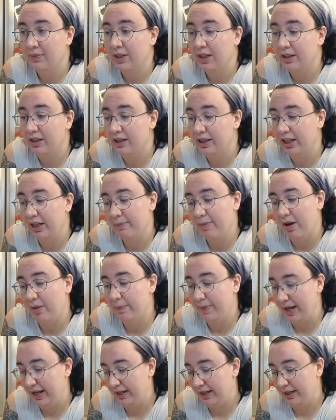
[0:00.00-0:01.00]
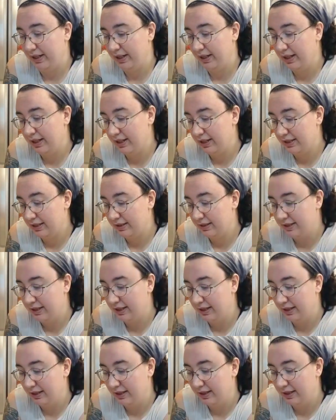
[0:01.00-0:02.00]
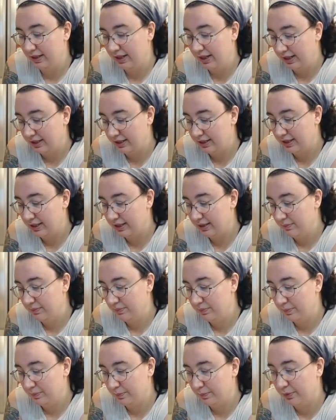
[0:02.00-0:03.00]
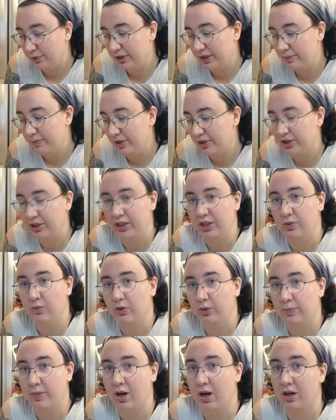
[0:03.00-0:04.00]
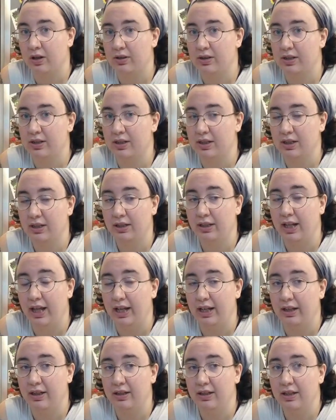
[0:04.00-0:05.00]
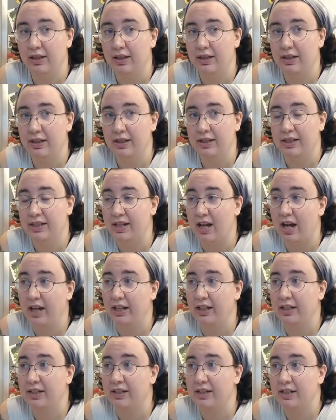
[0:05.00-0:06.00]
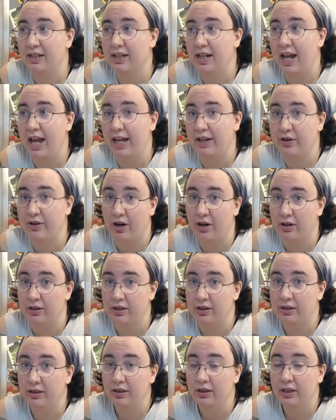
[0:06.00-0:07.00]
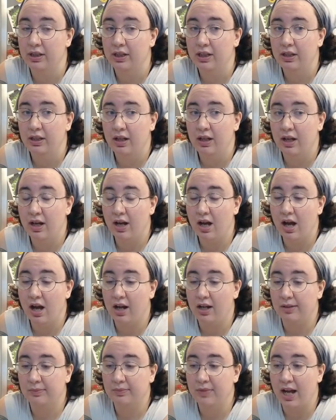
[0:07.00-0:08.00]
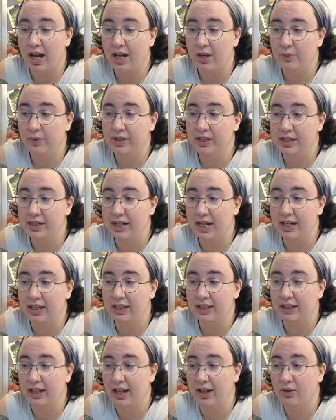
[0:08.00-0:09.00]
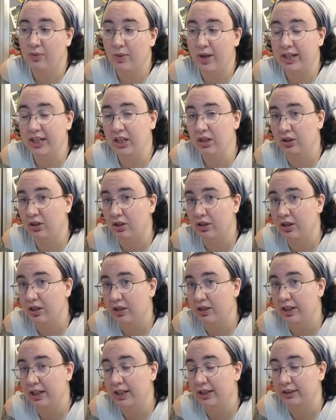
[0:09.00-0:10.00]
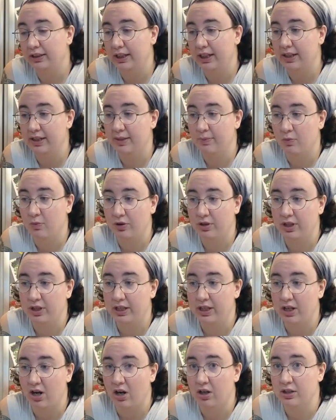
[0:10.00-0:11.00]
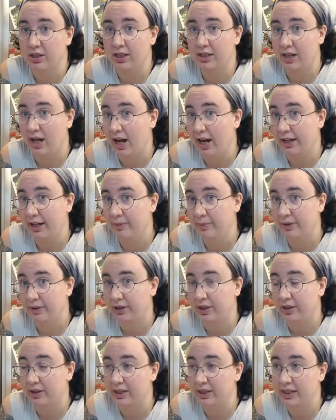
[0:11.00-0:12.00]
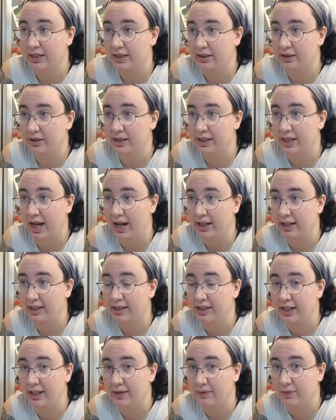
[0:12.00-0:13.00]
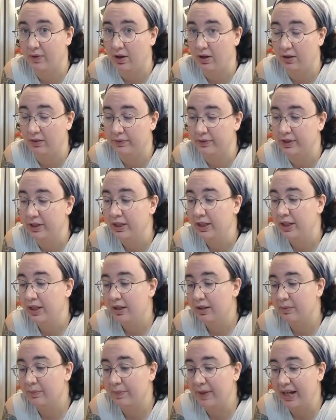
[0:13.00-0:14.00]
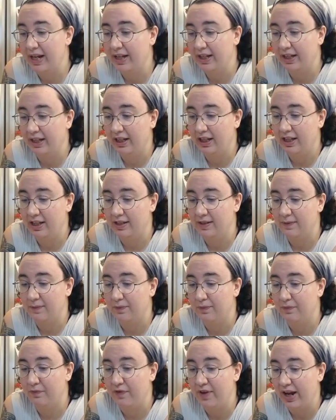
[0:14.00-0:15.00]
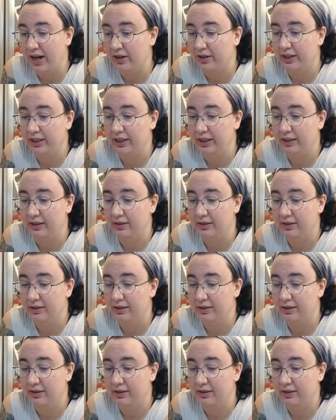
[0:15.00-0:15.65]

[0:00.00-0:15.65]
The thing about baking is that it's pretty much equal parts like science and art. I would say that like regular cooking leans more to the art side, but there is still science involved. Baking is very